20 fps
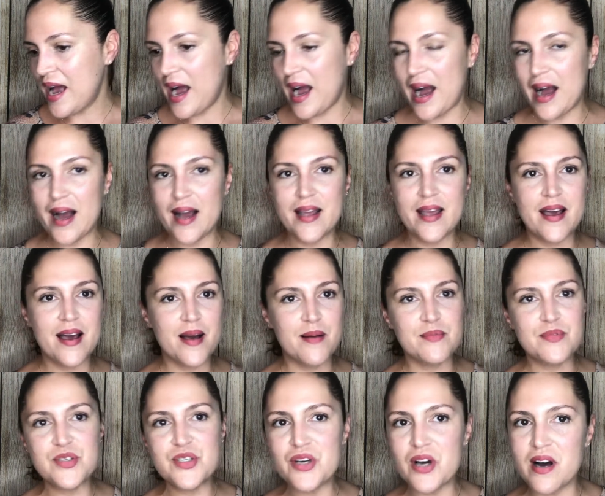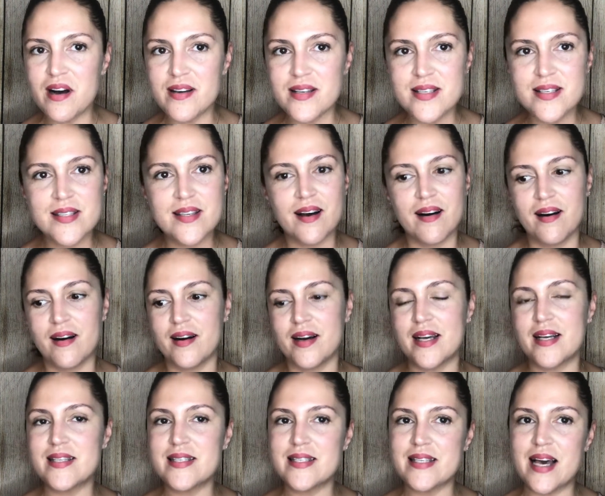I am just uh,
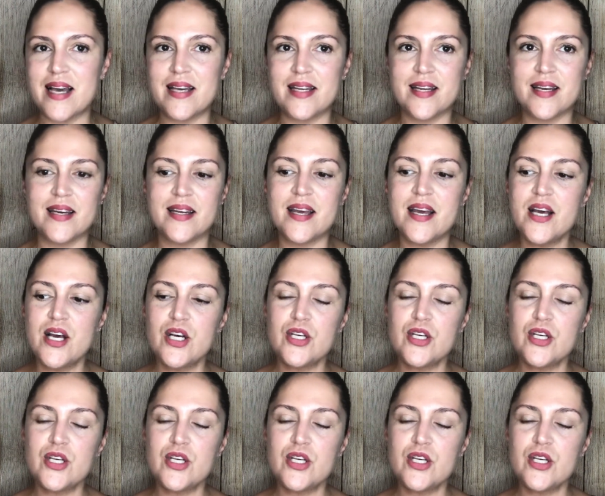excited